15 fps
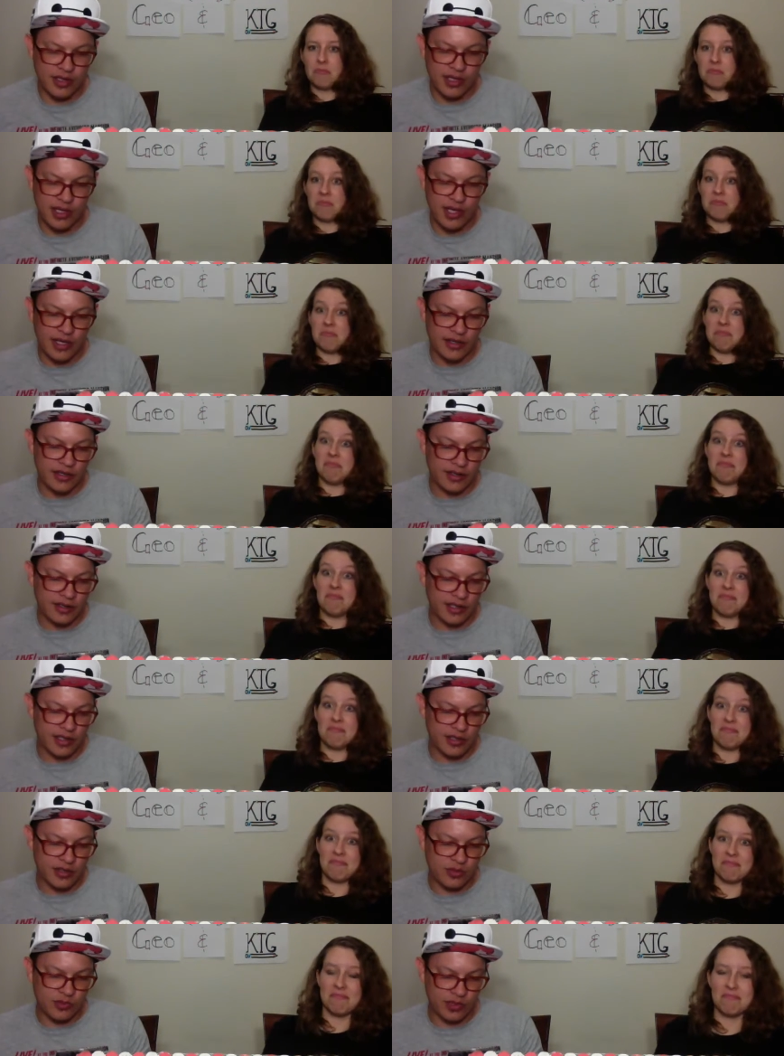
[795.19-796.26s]
Speaker 1: and the
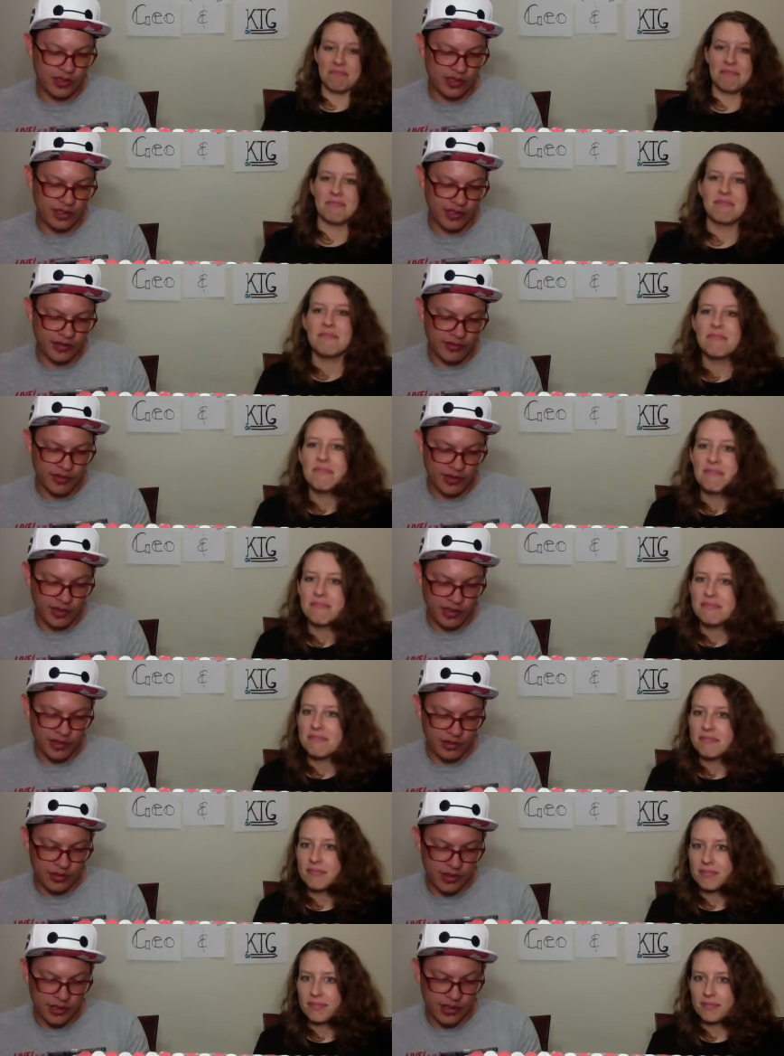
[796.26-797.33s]
Dutch really love their
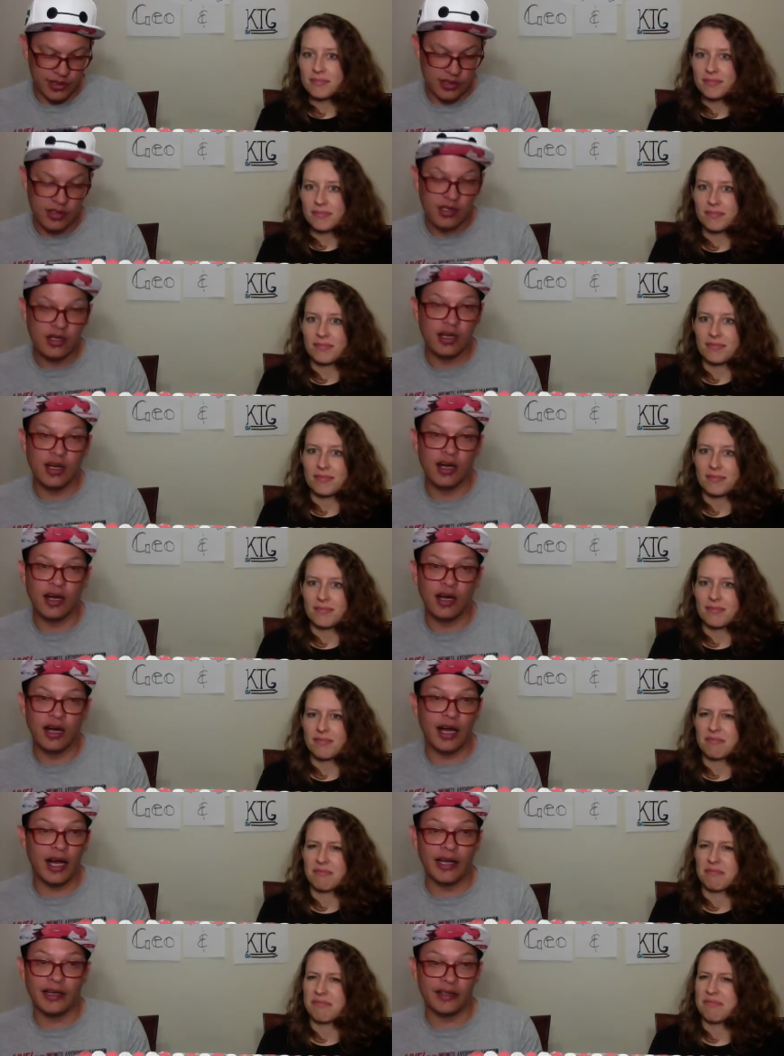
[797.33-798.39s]
licorice. Uh,
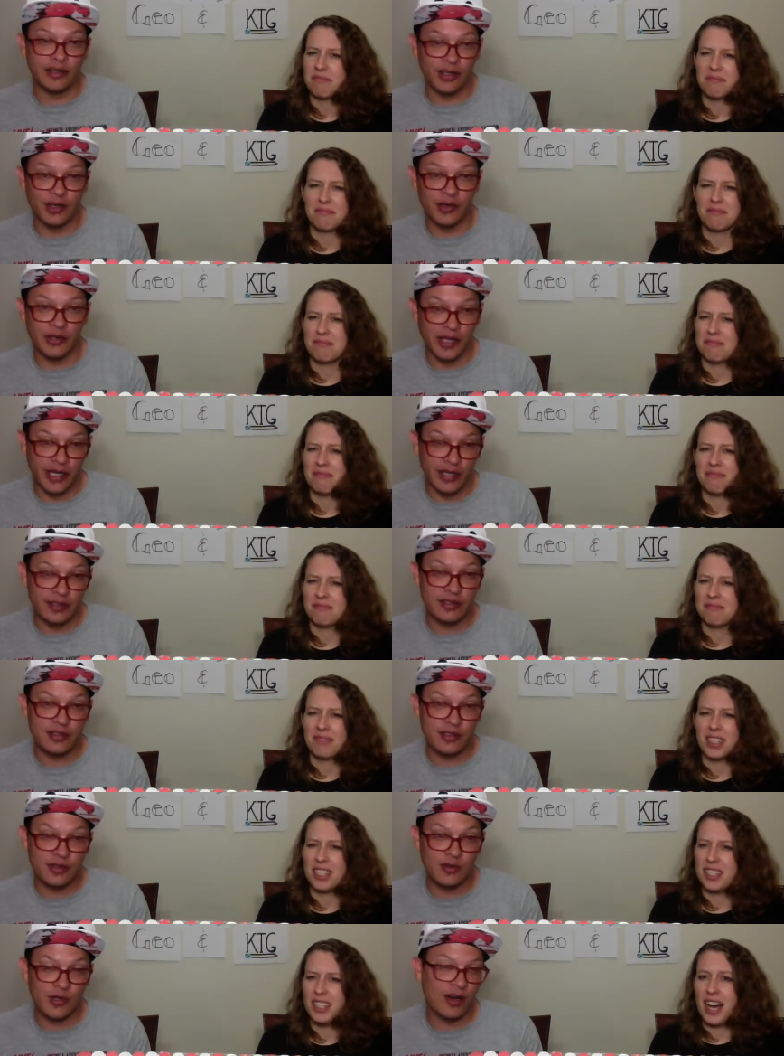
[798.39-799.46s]
I didn't know that,
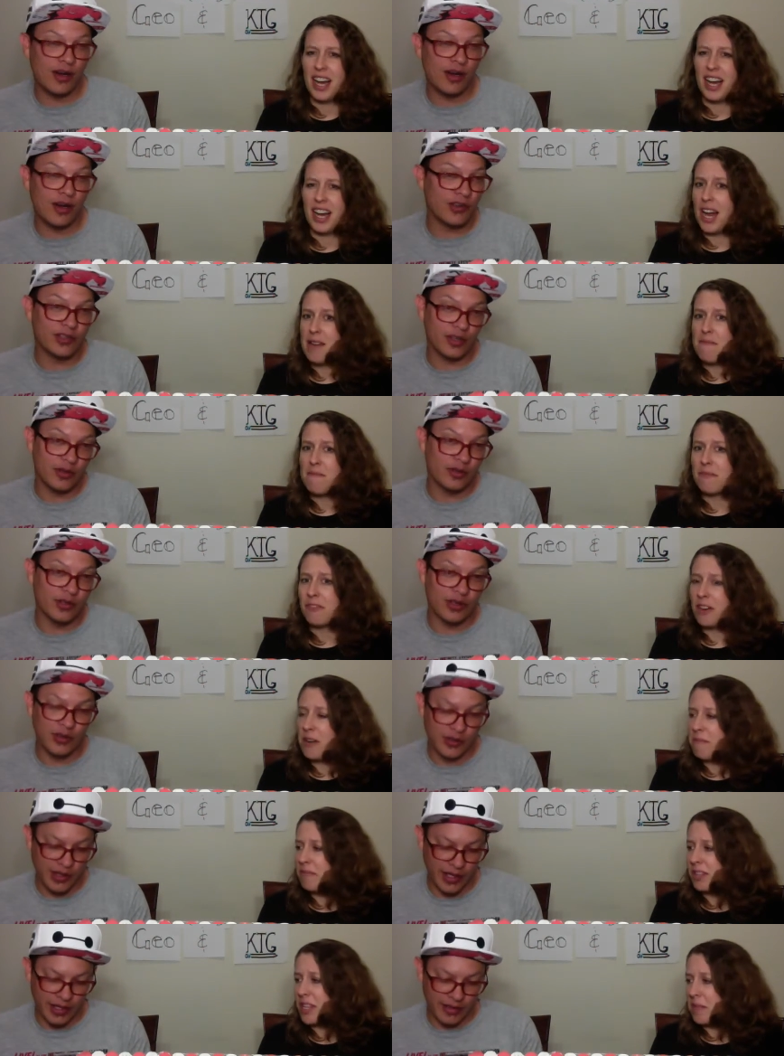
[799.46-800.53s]
so we all I don't know
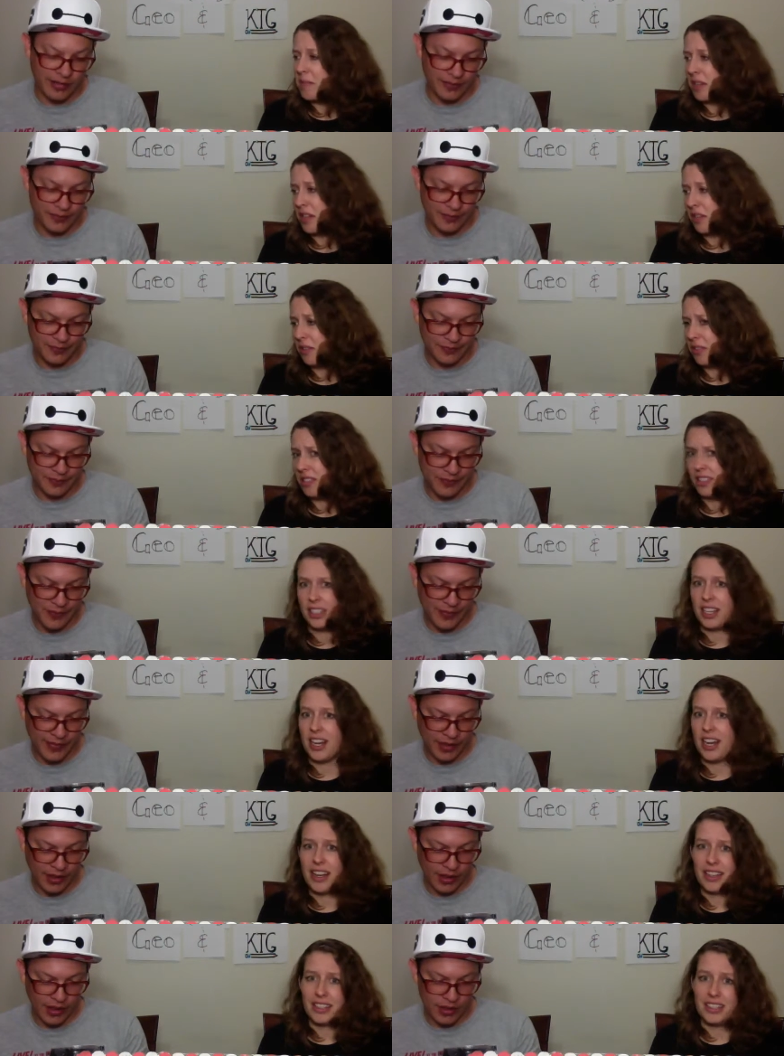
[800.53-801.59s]
that. Some of
Speaker 2: those, and
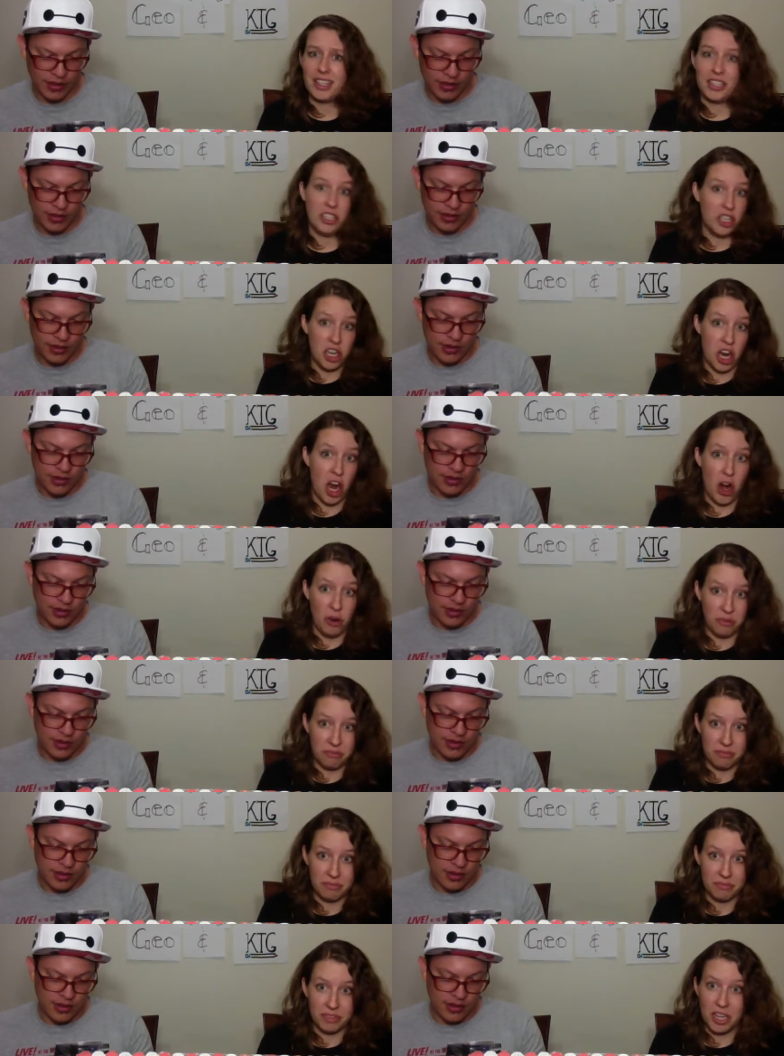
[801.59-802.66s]
I say no,
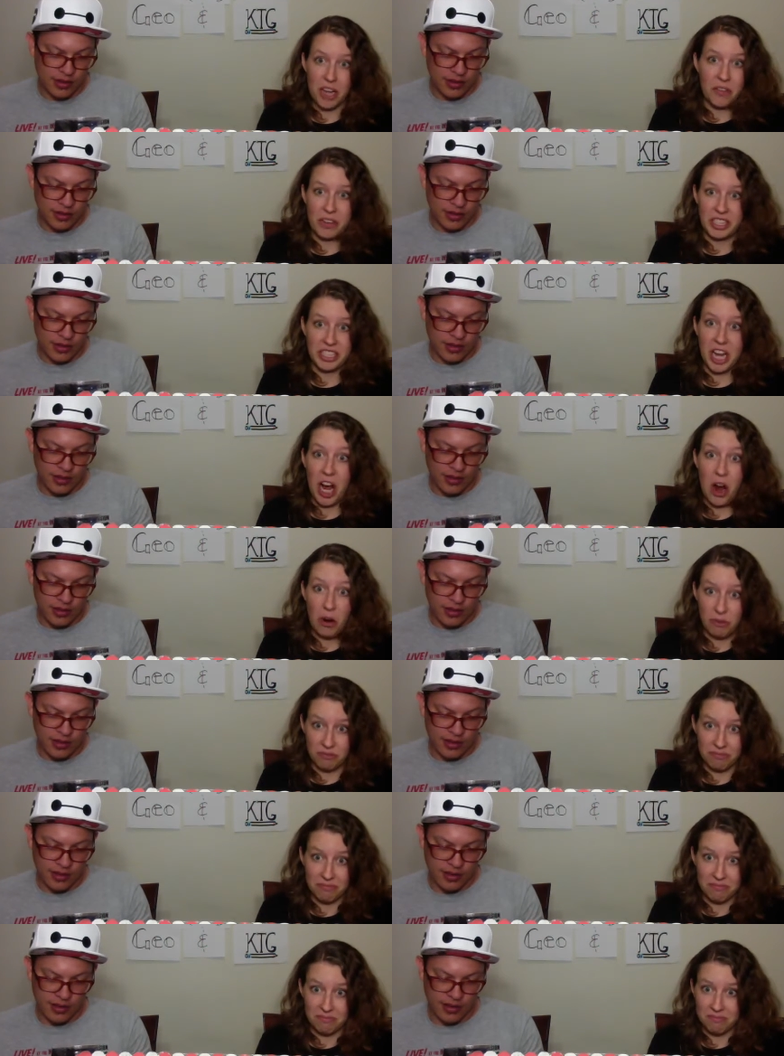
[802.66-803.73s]
no, we don't.
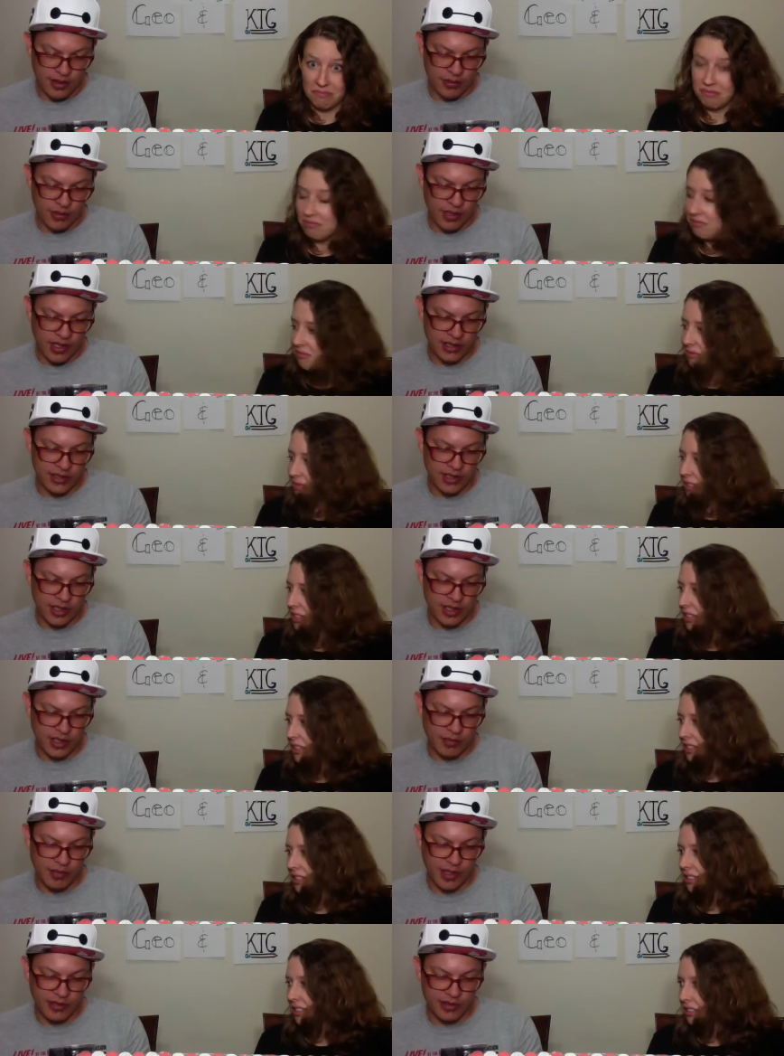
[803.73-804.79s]
Speaker 1: And we're not talking
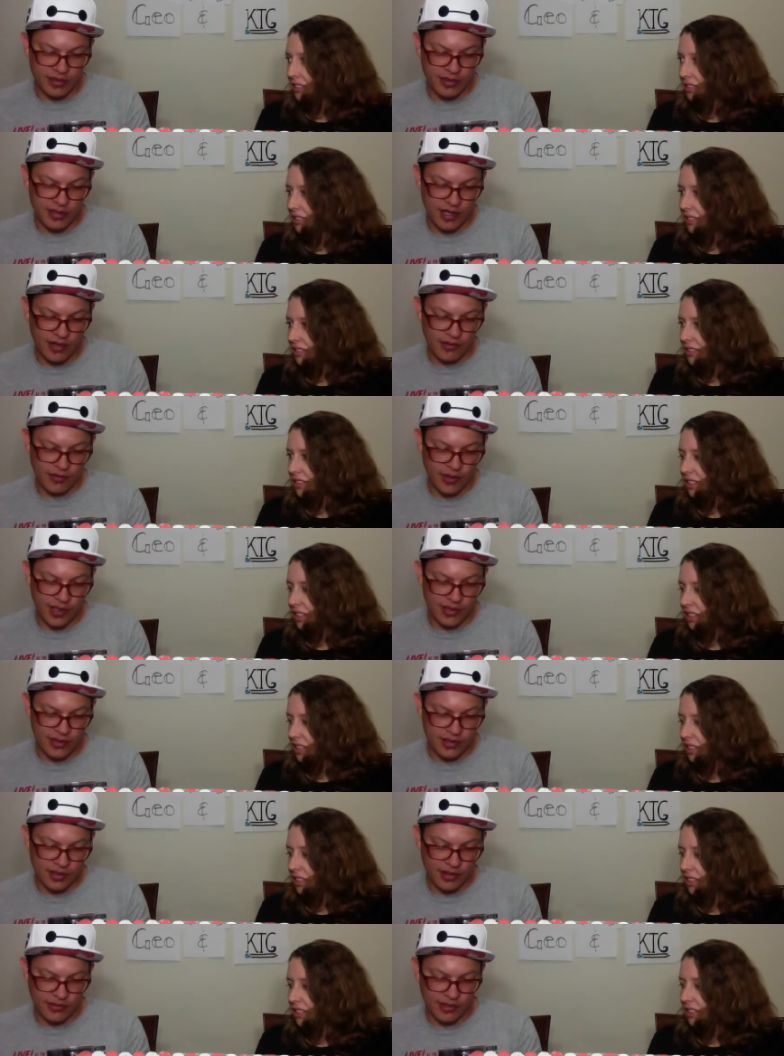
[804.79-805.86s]
about the soft red
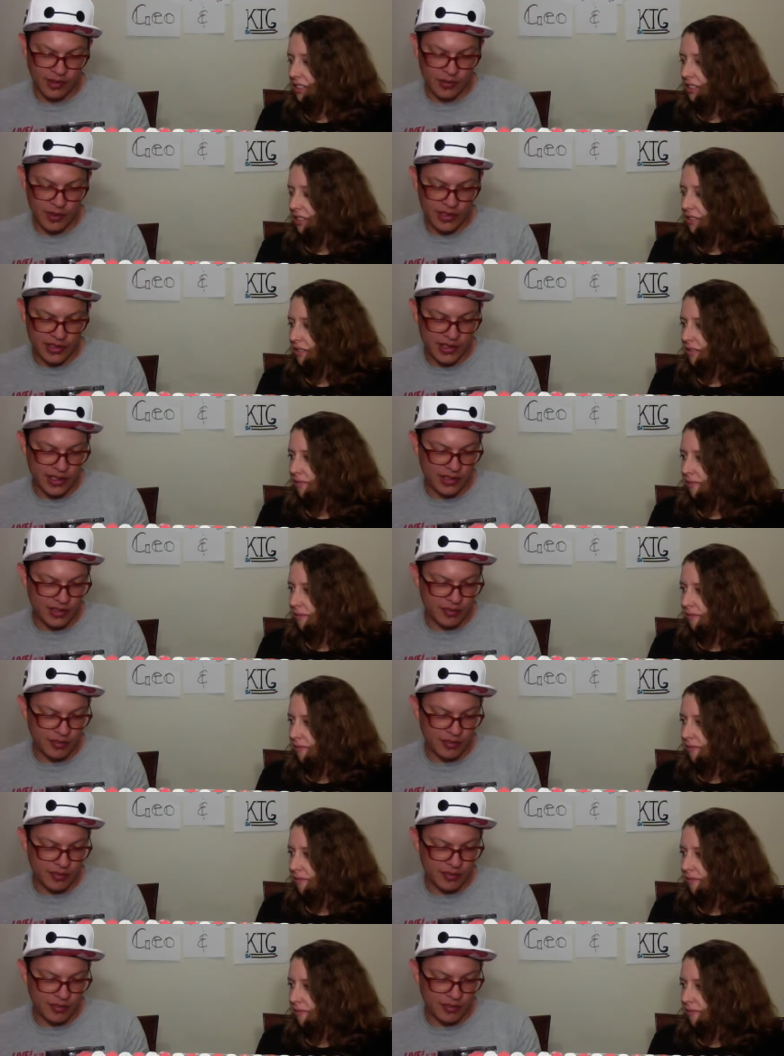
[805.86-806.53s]
stuff that we tend to